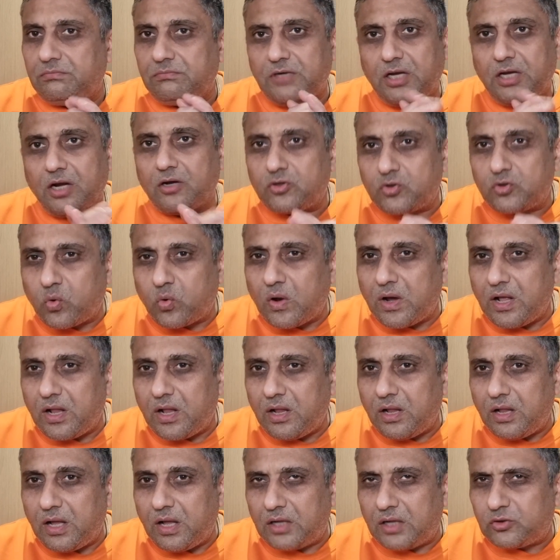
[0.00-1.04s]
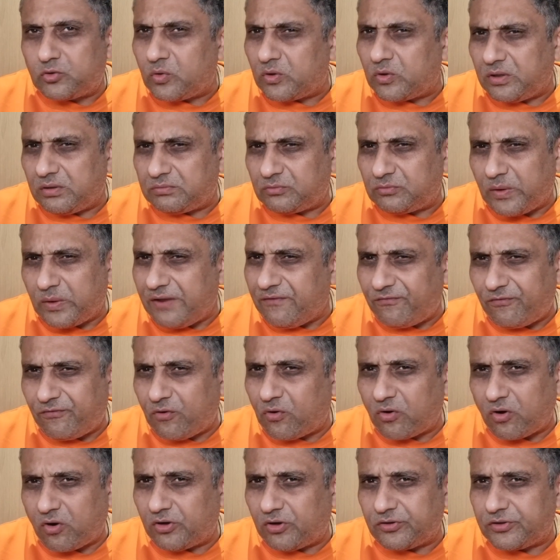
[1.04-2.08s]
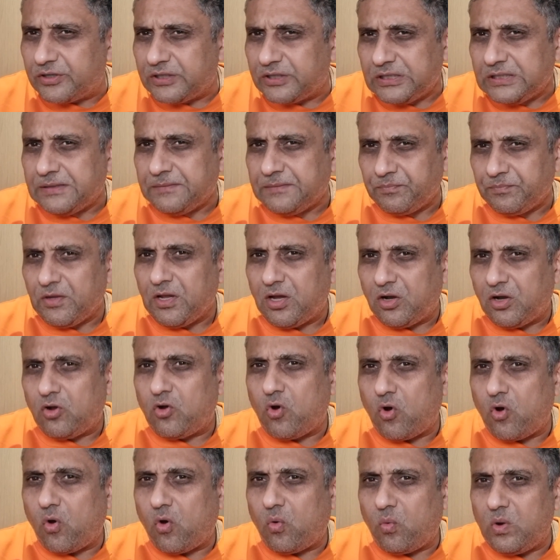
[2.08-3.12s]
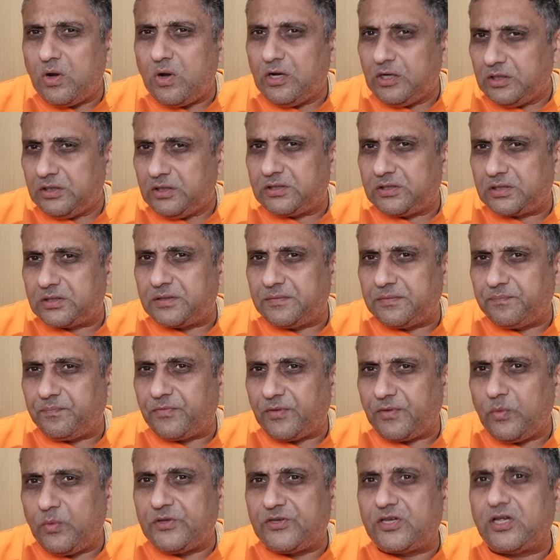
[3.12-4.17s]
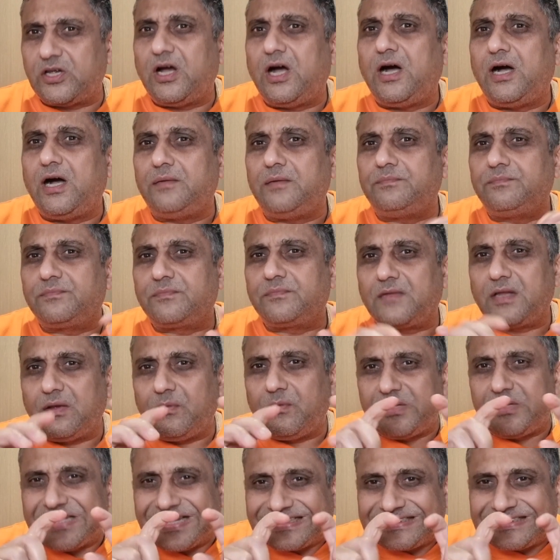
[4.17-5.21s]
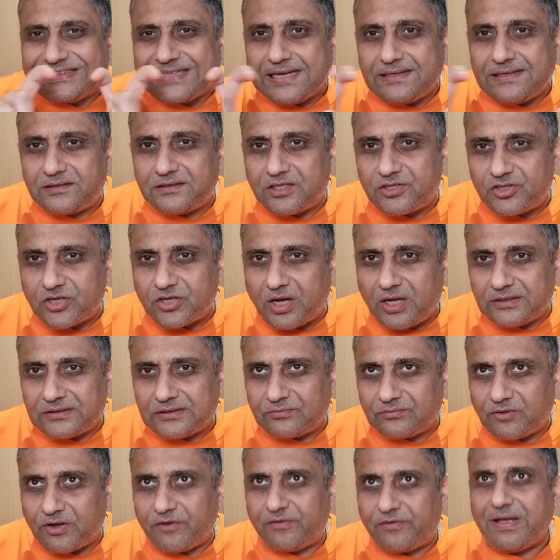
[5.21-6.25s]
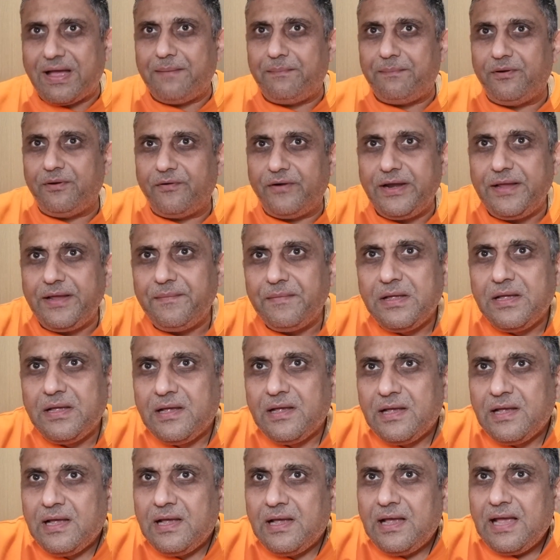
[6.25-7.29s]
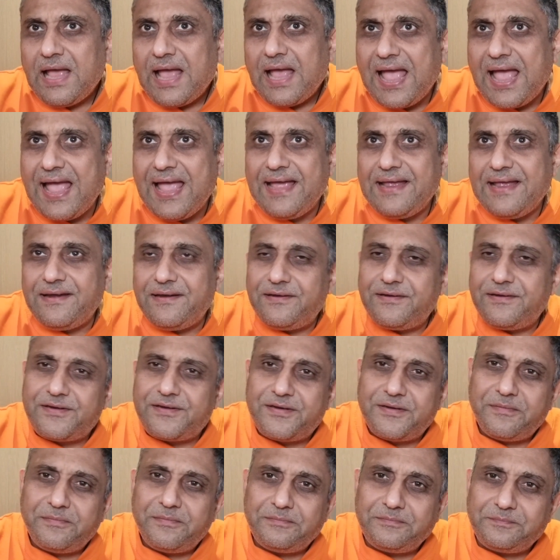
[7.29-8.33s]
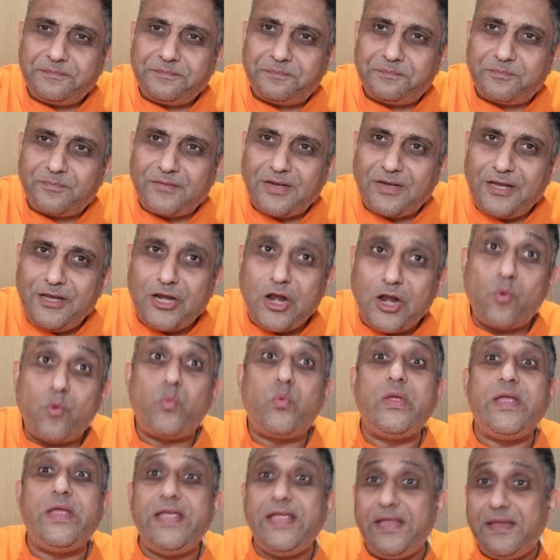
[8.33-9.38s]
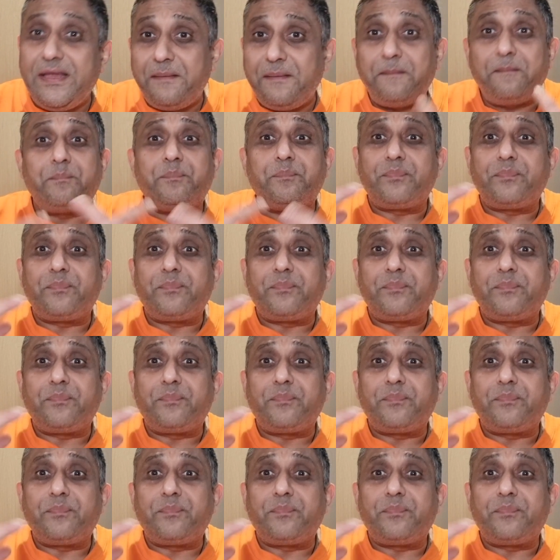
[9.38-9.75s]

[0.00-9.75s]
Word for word: you know, 24 odd core words, which extends the child's vocabulary. And, you know, we